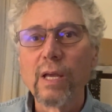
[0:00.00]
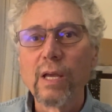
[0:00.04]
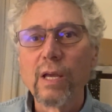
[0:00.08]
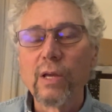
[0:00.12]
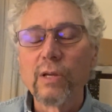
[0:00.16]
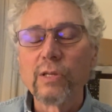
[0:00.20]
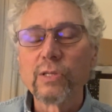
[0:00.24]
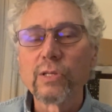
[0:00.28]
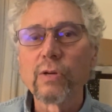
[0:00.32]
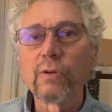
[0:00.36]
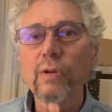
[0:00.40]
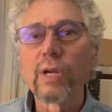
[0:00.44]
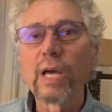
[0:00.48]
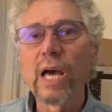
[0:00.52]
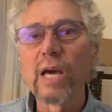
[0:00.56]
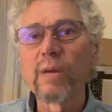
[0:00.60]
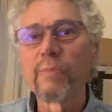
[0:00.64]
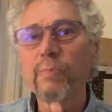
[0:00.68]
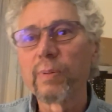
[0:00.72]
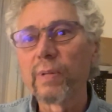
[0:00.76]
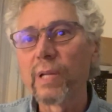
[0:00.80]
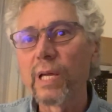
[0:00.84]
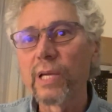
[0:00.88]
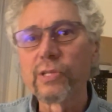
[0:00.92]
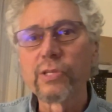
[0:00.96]
So God
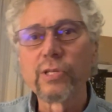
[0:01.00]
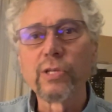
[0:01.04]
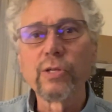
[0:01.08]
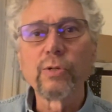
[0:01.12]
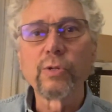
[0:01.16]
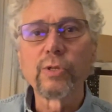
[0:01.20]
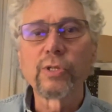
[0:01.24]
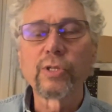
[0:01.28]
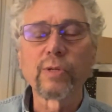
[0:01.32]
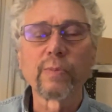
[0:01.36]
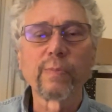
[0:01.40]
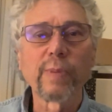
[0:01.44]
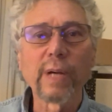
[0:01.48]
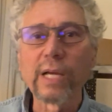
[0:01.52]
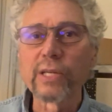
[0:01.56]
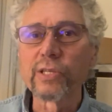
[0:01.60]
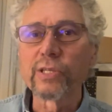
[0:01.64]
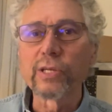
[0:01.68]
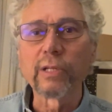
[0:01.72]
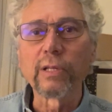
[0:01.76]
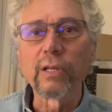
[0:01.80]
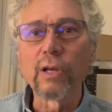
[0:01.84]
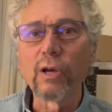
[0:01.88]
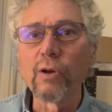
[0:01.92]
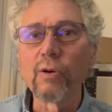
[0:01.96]
bless you, Shabbat
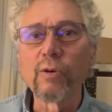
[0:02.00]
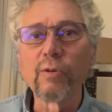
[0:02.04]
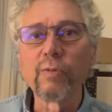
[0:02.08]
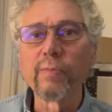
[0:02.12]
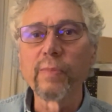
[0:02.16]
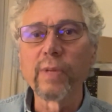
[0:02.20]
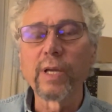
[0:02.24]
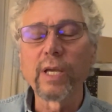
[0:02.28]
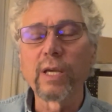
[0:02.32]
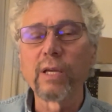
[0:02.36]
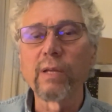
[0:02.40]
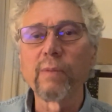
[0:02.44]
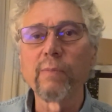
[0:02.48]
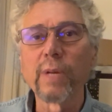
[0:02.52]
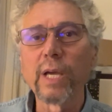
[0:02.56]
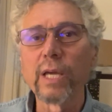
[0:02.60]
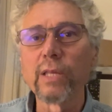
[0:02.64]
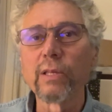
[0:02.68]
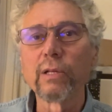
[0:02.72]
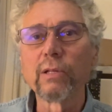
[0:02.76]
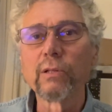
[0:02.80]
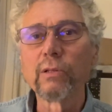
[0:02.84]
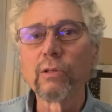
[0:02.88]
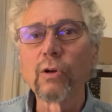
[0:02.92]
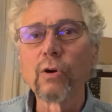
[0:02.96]
Shalom, and may the
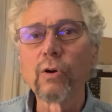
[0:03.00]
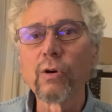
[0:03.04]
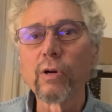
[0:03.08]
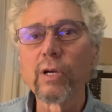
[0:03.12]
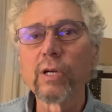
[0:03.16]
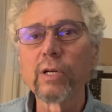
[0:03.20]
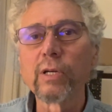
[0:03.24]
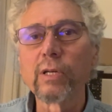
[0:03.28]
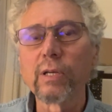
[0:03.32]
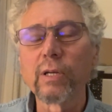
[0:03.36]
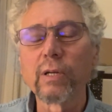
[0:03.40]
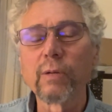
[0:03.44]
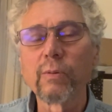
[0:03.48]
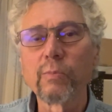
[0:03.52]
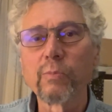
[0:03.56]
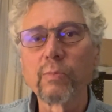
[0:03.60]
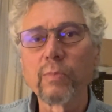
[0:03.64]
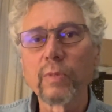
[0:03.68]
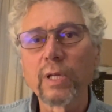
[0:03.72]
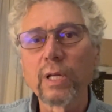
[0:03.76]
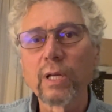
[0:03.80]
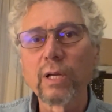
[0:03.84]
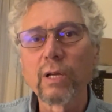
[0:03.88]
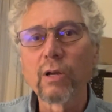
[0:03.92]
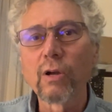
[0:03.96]
Lord
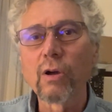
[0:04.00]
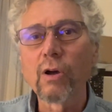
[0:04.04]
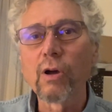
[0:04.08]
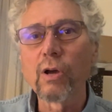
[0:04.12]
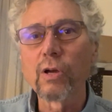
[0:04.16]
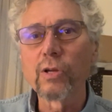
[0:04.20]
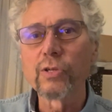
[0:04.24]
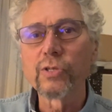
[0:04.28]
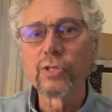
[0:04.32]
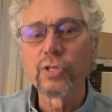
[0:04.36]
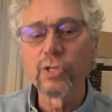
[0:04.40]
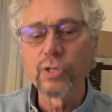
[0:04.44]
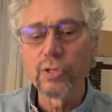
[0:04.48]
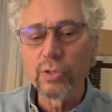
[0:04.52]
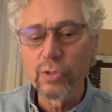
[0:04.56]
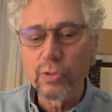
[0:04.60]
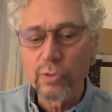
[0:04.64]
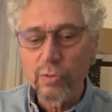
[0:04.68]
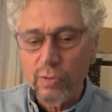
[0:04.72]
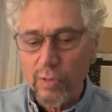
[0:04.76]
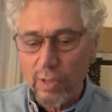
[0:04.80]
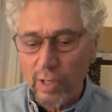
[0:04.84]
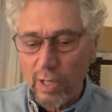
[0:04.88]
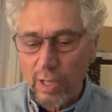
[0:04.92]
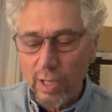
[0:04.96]
cause
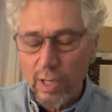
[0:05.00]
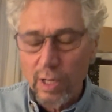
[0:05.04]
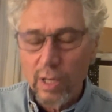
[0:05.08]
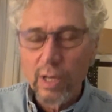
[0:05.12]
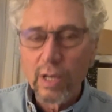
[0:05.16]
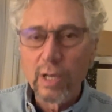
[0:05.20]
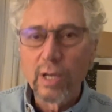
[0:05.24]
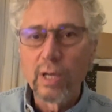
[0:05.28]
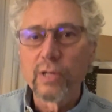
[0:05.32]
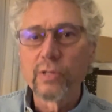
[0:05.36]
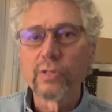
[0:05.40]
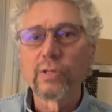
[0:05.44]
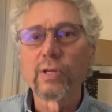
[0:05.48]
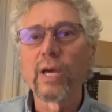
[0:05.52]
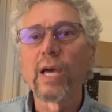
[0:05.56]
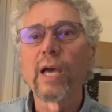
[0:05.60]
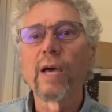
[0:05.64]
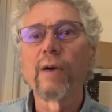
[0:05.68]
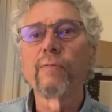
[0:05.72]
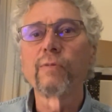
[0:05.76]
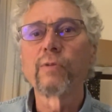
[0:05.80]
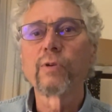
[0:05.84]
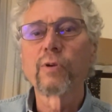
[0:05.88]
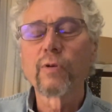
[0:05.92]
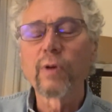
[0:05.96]
you to
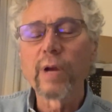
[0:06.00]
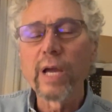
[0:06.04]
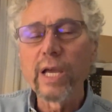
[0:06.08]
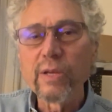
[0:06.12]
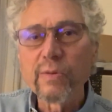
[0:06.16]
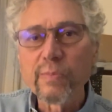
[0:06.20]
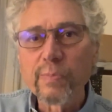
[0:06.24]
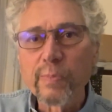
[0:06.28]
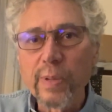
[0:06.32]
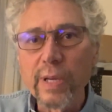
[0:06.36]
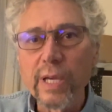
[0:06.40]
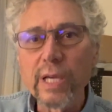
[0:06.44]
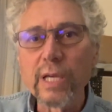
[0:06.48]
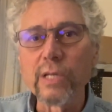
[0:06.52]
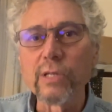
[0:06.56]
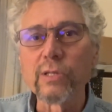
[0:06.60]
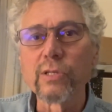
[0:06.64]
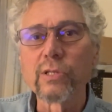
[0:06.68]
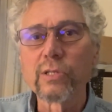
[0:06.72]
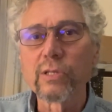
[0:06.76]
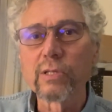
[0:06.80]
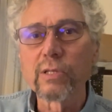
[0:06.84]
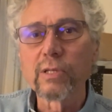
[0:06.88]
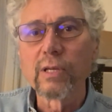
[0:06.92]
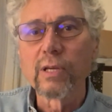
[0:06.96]
have great
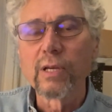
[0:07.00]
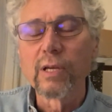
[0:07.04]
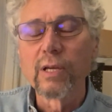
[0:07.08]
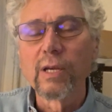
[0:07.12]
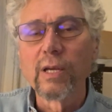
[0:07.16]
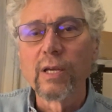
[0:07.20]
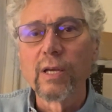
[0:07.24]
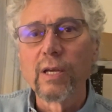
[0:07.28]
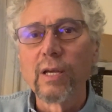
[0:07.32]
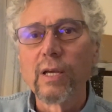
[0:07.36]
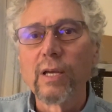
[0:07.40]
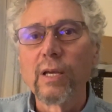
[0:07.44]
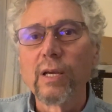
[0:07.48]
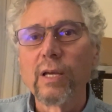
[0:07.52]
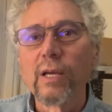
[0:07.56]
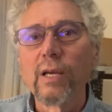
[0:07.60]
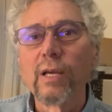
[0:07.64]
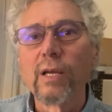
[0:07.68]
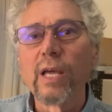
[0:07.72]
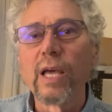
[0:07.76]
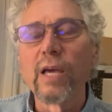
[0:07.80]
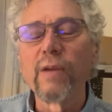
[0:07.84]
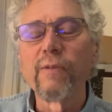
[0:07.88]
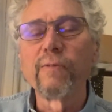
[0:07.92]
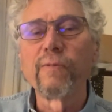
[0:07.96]
peace
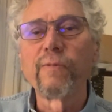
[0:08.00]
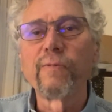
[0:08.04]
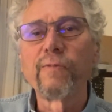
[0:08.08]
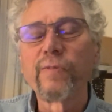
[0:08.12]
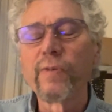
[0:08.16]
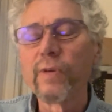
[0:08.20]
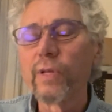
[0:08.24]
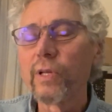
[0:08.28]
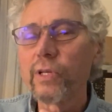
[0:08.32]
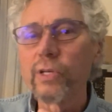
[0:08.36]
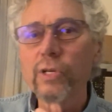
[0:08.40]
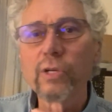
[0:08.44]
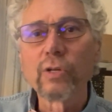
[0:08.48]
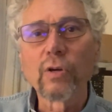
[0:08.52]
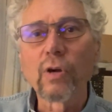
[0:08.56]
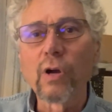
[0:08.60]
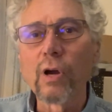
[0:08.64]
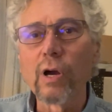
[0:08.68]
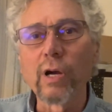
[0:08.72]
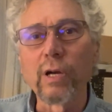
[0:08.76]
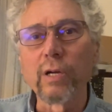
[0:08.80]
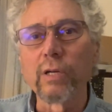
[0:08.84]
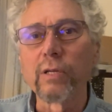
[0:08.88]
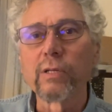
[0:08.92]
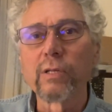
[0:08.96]
and fill your
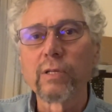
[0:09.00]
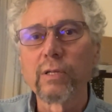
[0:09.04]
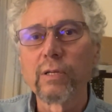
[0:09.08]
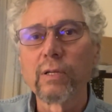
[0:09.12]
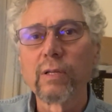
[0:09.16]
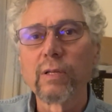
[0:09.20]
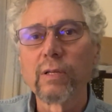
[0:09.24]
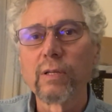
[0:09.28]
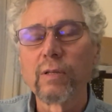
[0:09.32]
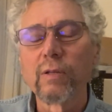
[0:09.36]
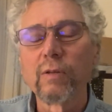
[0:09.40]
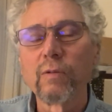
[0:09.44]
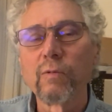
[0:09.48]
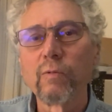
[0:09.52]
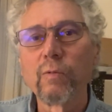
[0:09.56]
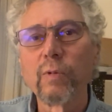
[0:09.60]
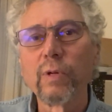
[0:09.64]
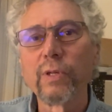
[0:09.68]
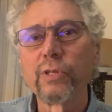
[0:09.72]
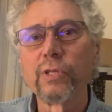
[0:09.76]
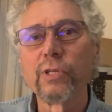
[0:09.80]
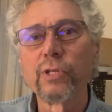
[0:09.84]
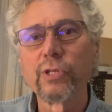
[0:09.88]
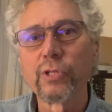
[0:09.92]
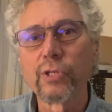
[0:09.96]
heart
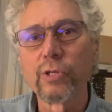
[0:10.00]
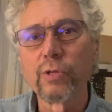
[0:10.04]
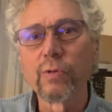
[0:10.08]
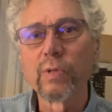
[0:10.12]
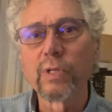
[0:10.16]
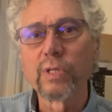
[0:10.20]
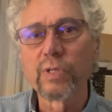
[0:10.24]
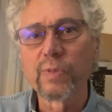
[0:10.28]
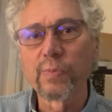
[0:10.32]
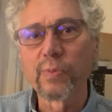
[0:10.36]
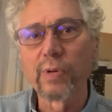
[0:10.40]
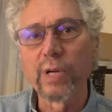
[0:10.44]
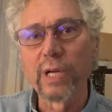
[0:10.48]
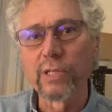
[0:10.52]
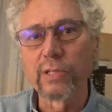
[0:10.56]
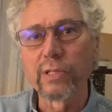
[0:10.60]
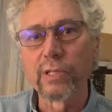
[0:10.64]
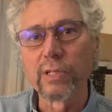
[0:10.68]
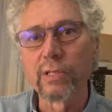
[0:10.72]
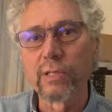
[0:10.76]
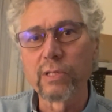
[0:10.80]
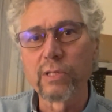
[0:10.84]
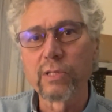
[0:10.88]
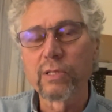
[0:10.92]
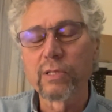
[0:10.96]
with Yeshua's
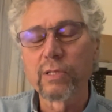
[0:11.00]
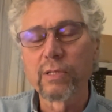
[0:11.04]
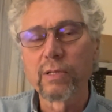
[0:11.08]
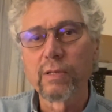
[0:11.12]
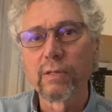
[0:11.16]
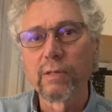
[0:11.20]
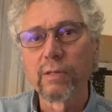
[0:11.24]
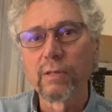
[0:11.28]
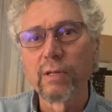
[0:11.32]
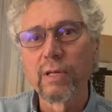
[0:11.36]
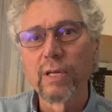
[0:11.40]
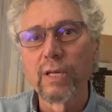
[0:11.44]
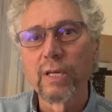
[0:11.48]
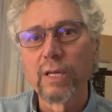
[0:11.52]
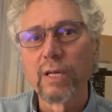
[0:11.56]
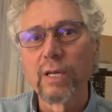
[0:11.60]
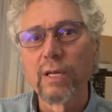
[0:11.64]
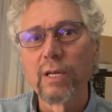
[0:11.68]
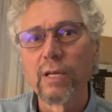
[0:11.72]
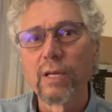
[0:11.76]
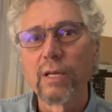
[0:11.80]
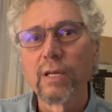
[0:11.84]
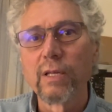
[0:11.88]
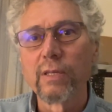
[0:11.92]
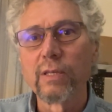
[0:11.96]
presence
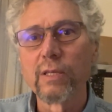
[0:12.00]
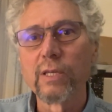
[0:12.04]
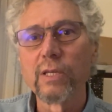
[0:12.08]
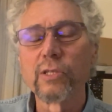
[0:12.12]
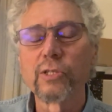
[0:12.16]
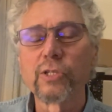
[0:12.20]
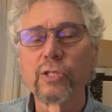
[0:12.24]
this